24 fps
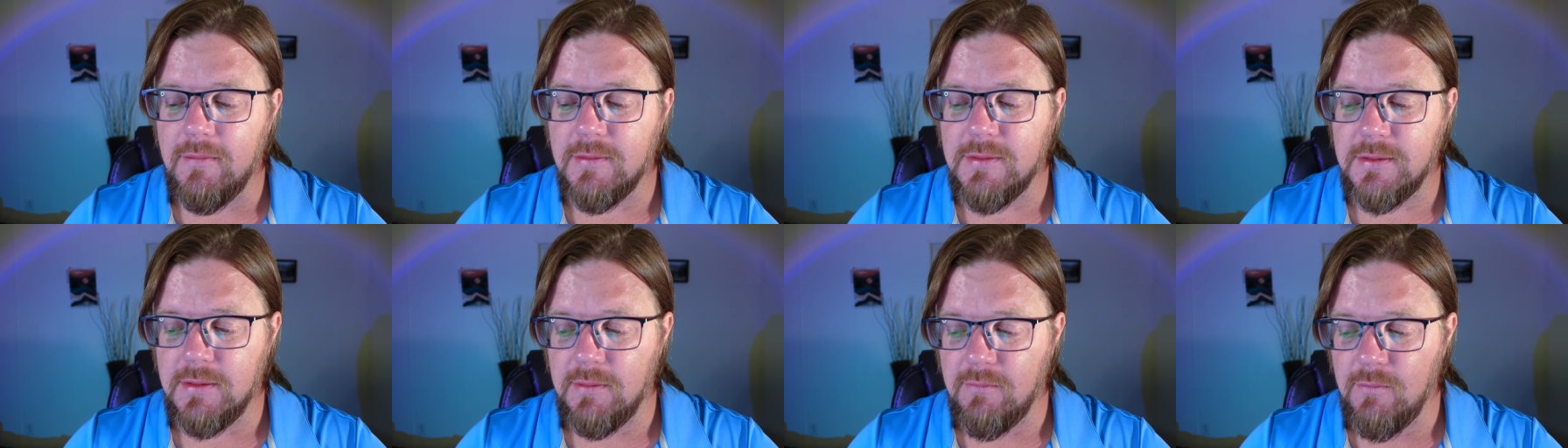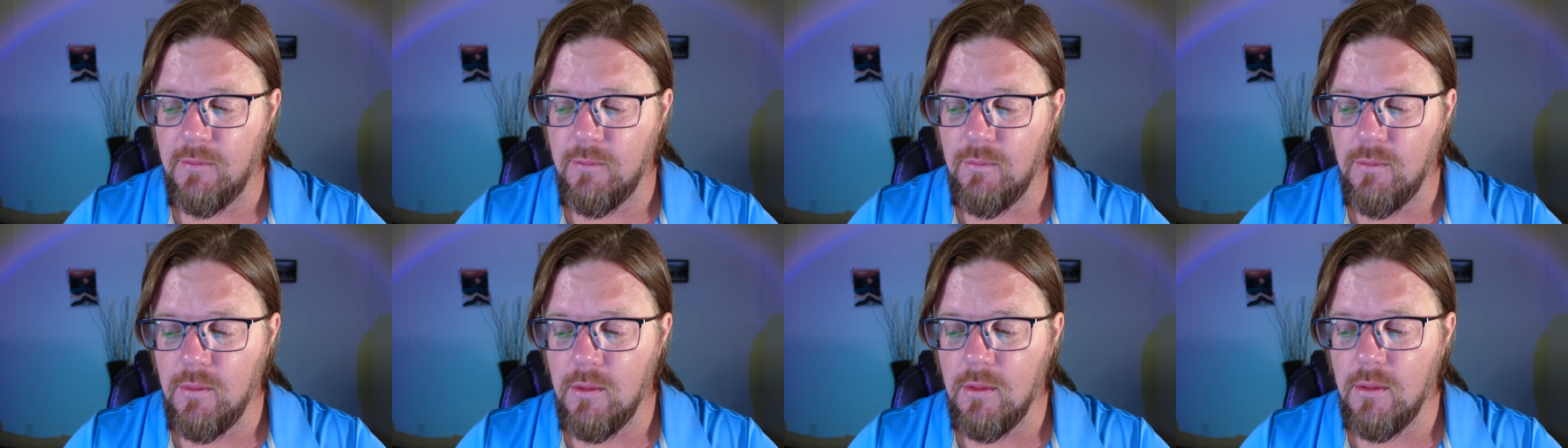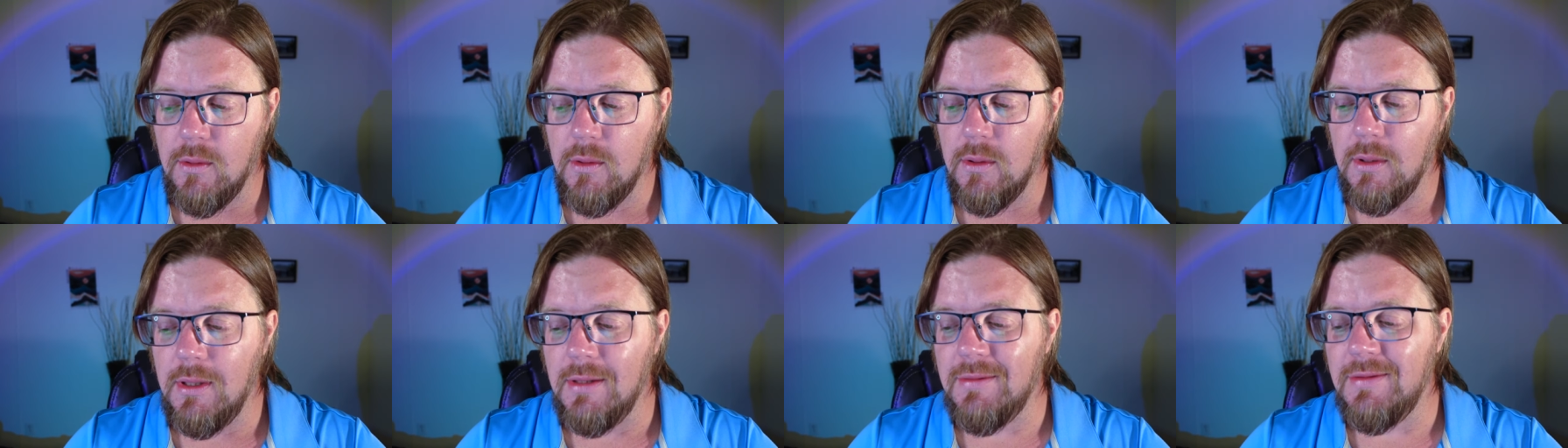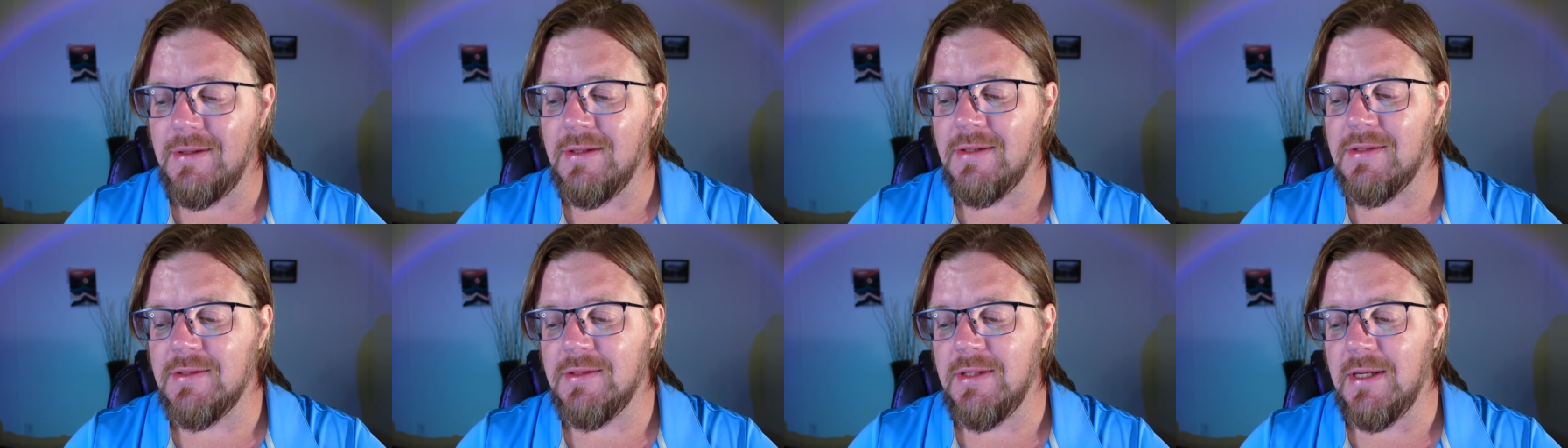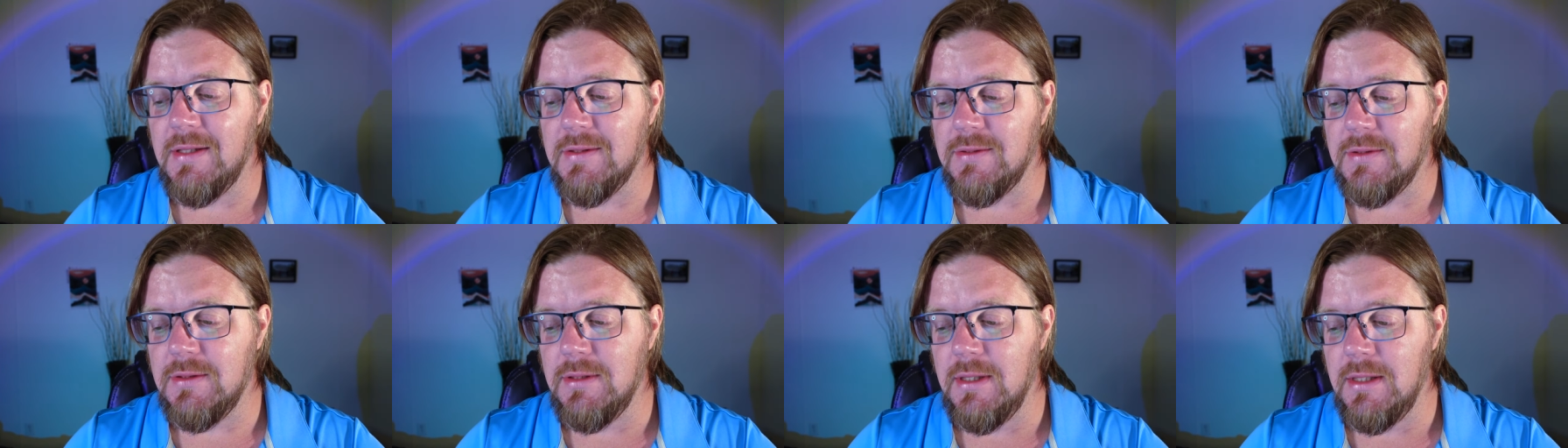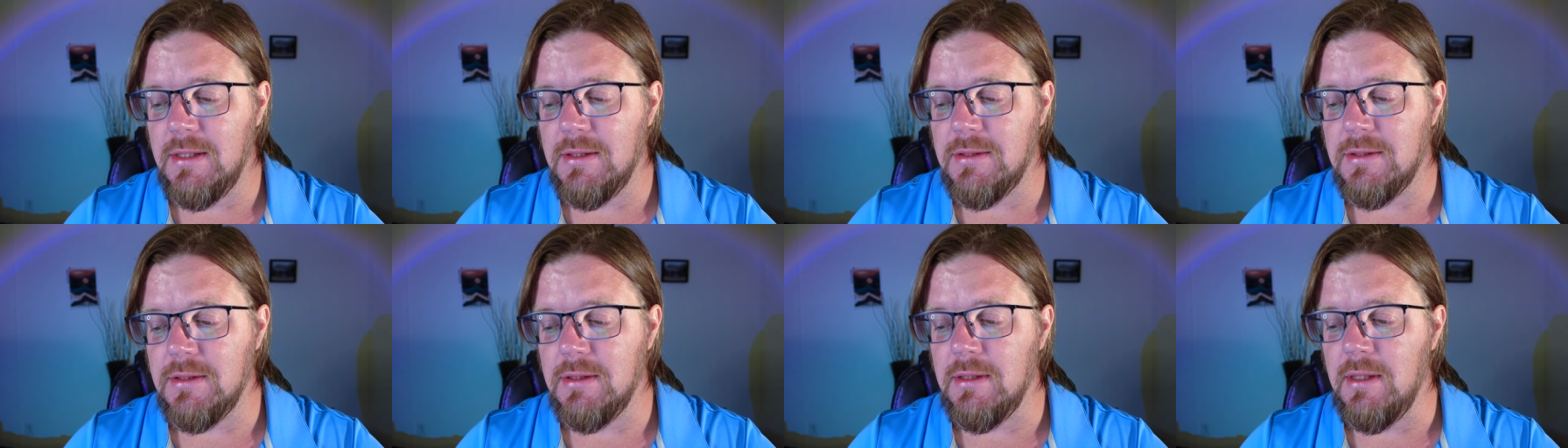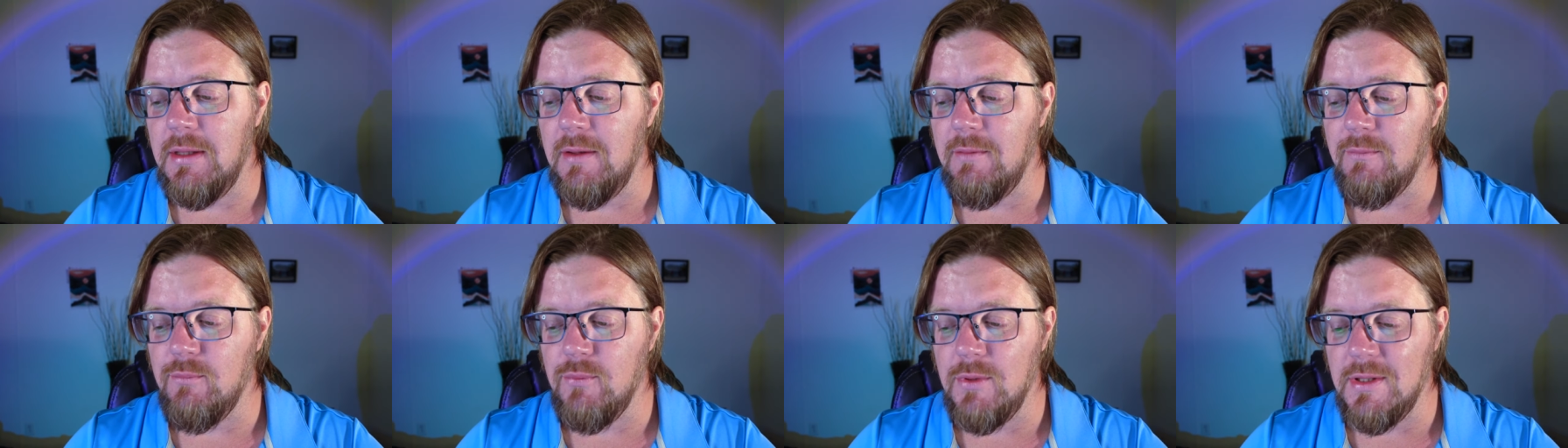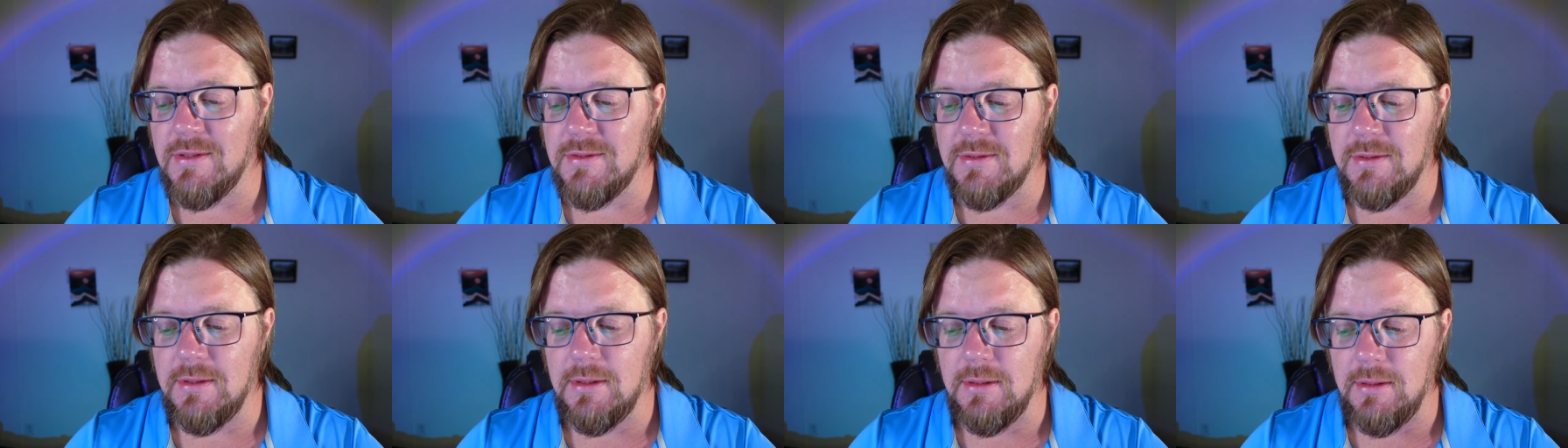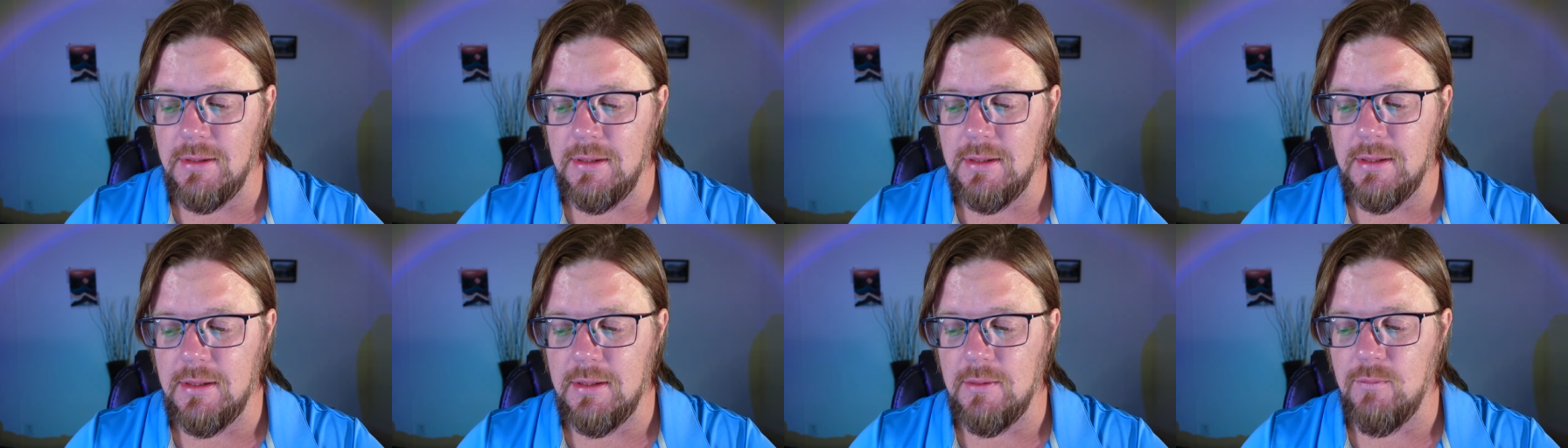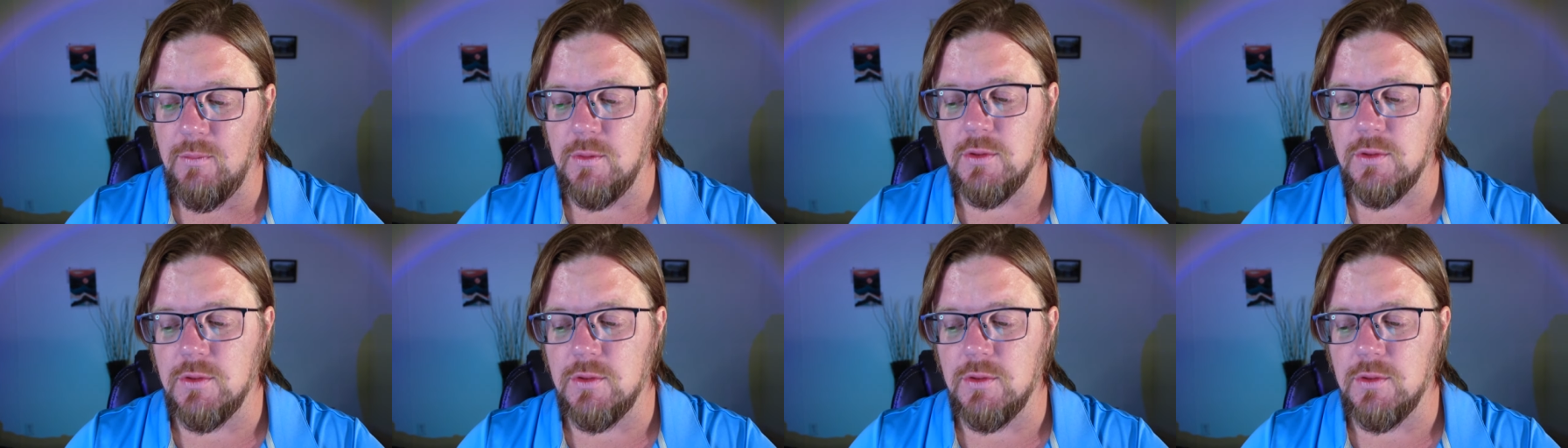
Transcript: the Civil War and the assassination of President Lincoln,